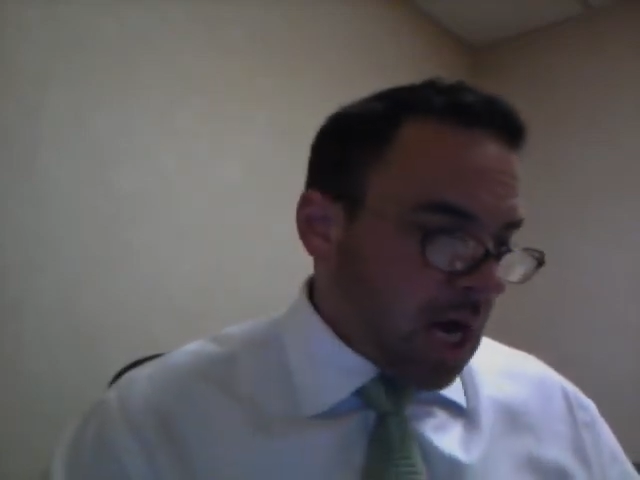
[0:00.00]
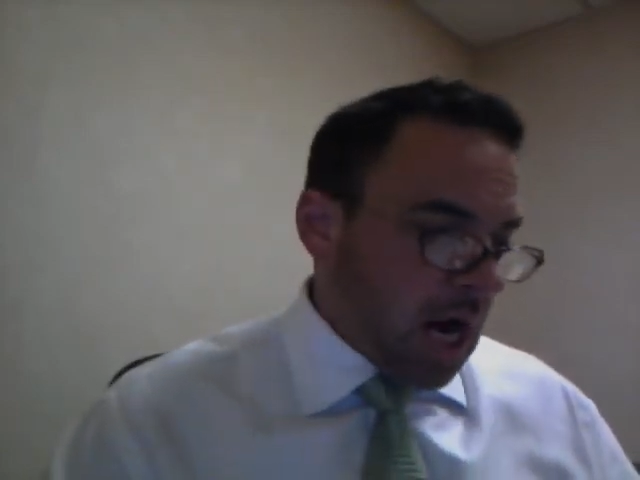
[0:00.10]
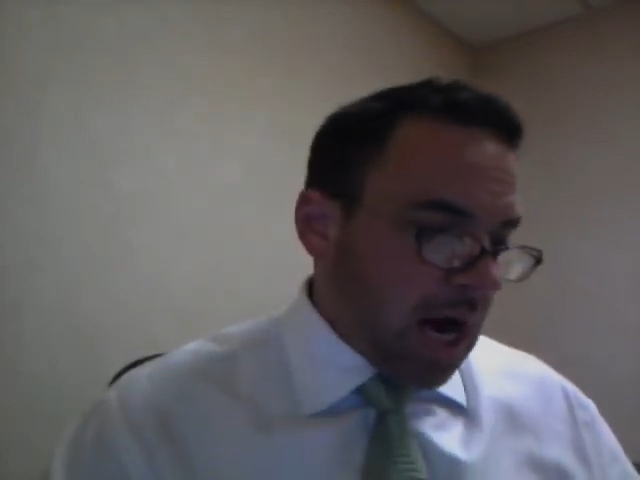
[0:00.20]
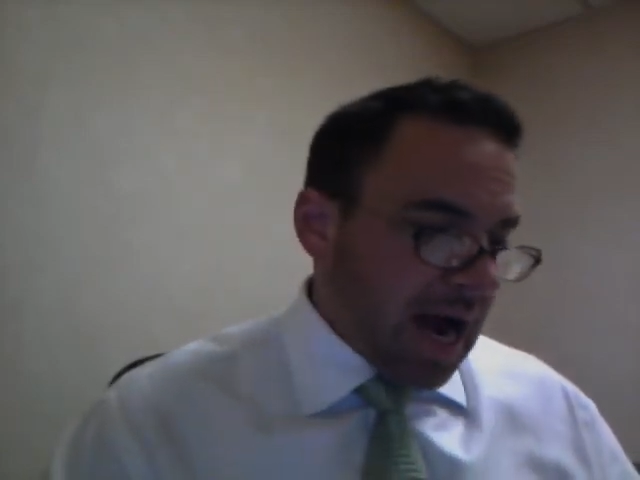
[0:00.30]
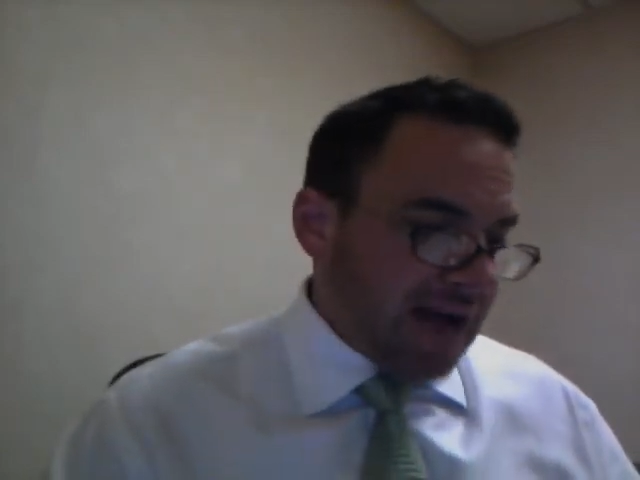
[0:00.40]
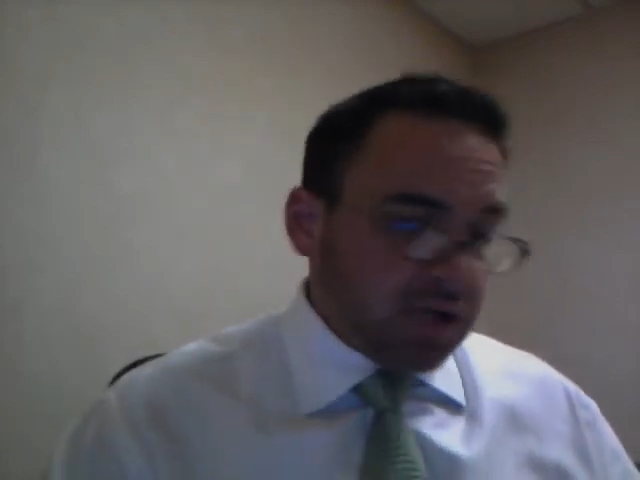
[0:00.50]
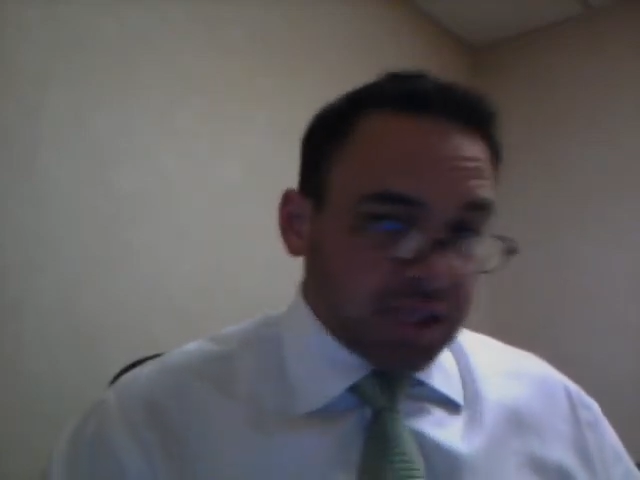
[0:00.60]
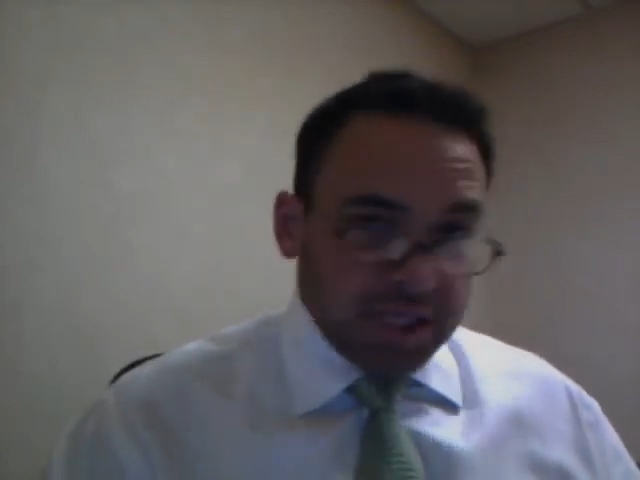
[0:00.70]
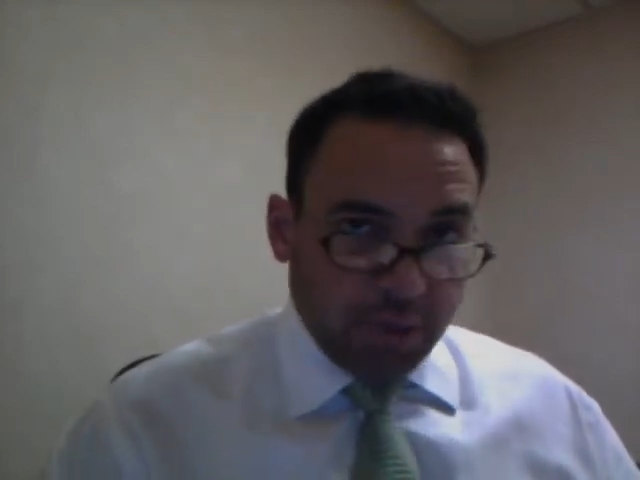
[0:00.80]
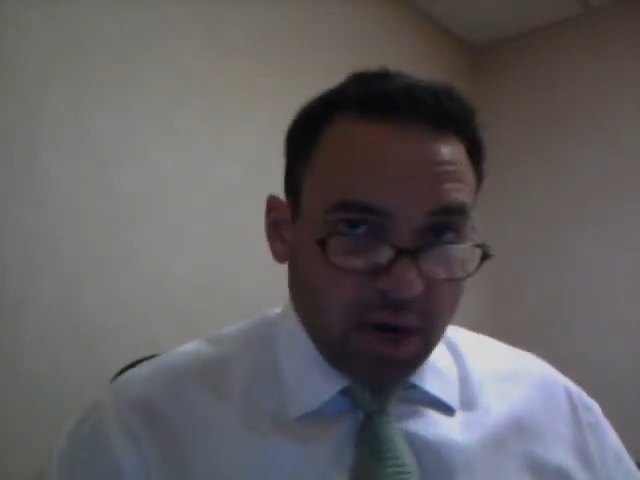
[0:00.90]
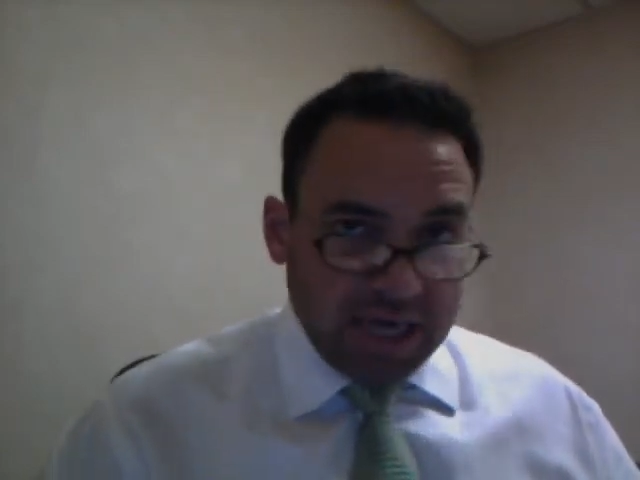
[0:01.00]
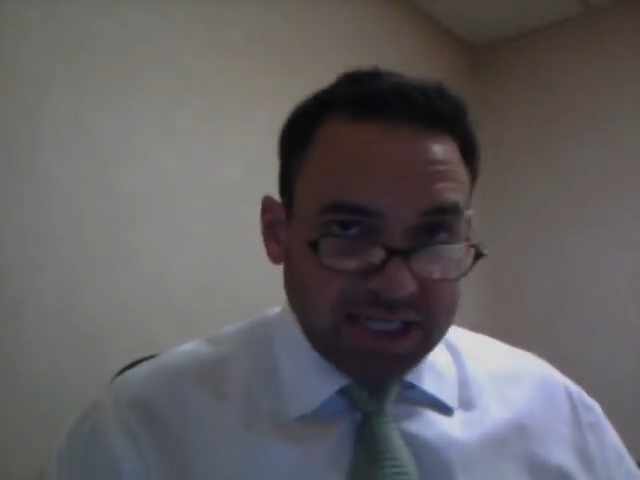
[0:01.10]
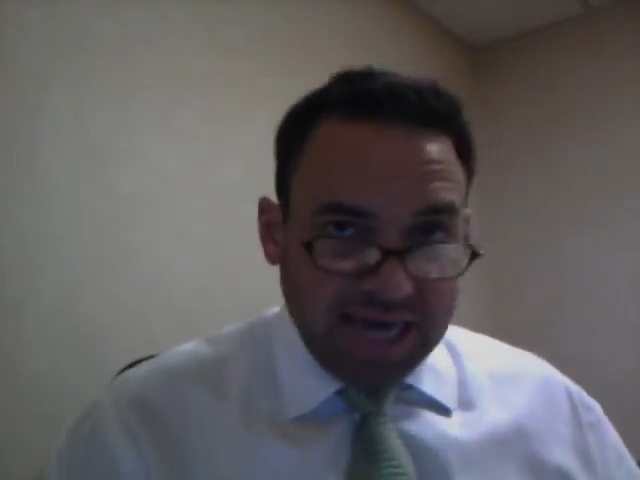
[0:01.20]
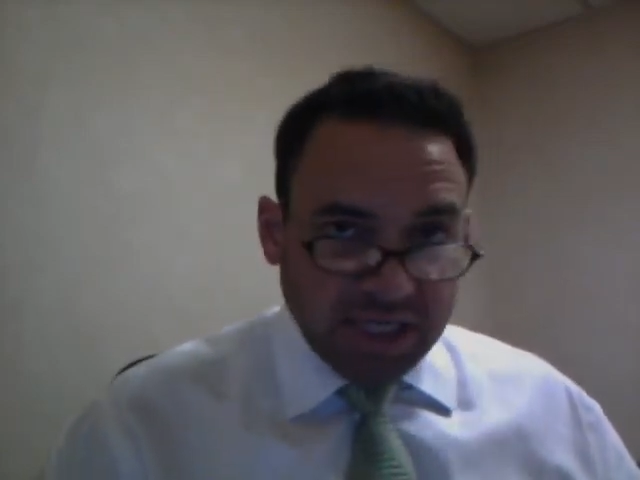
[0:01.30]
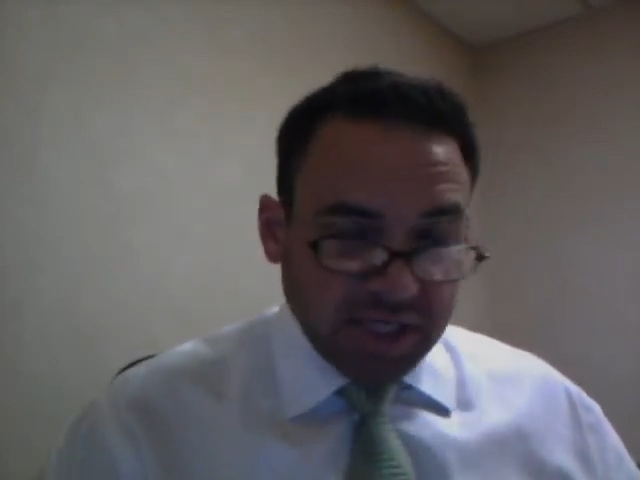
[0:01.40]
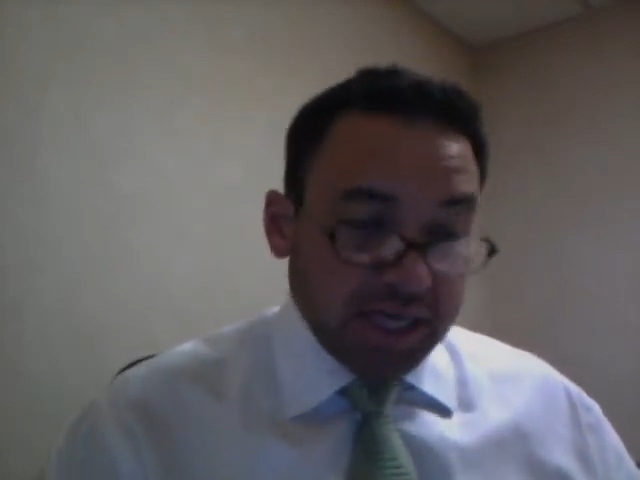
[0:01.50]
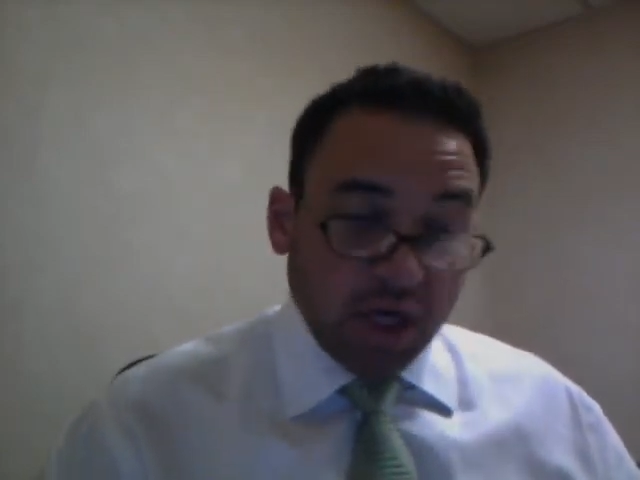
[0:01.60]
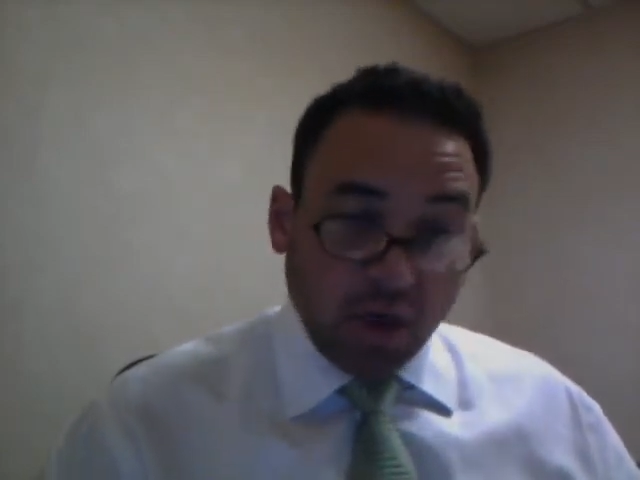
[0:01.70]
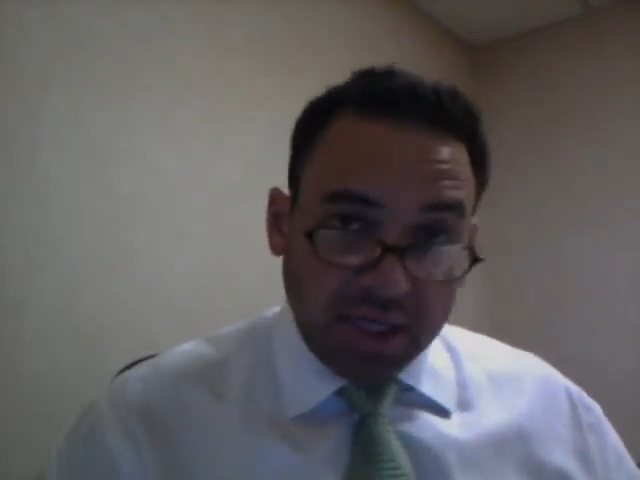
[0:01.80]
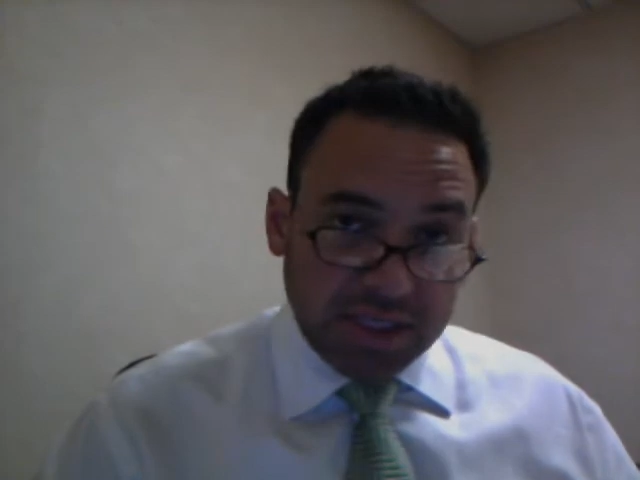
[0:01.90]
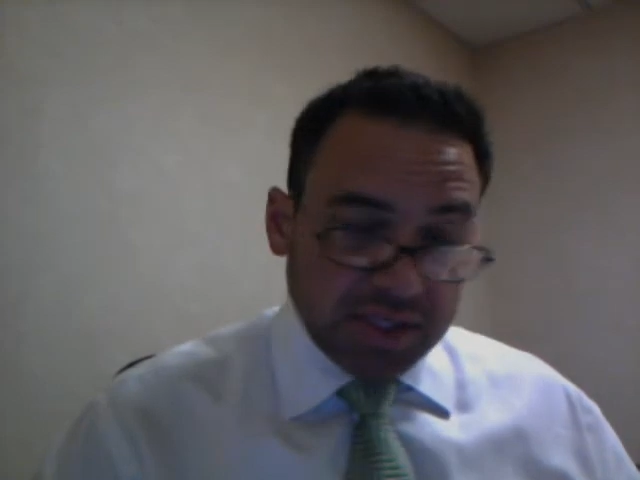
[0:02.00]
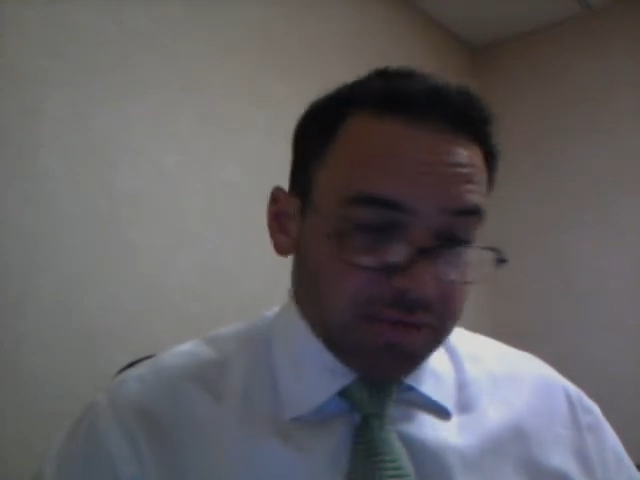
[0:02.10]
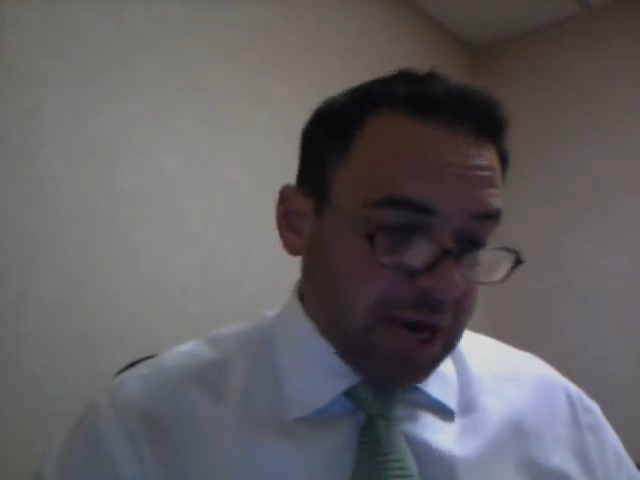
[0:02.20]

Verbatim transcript: Uh, average list price actually increased